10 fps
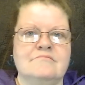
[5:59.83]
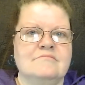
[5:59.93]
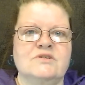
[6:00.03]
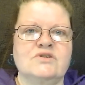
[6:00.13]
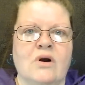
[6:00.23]

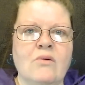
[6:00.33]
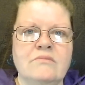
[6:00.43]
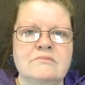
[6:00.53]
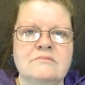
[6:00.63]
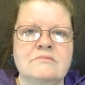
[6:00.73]
So
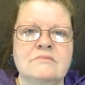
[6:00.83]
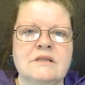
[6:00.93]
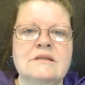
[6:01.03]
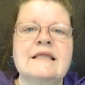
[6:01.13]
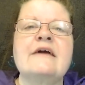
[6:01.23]

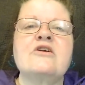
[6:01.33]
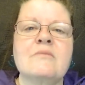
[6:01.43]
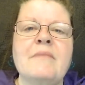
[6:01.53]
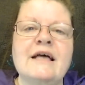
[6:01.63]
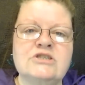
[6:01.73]
let your
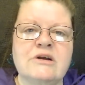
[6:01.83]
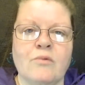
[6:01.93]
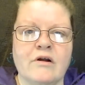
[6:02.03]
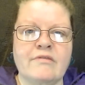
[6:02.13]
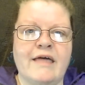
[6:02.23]
magic
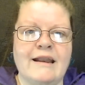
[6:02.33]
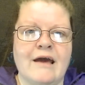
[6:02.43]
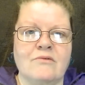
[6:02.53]
work that out.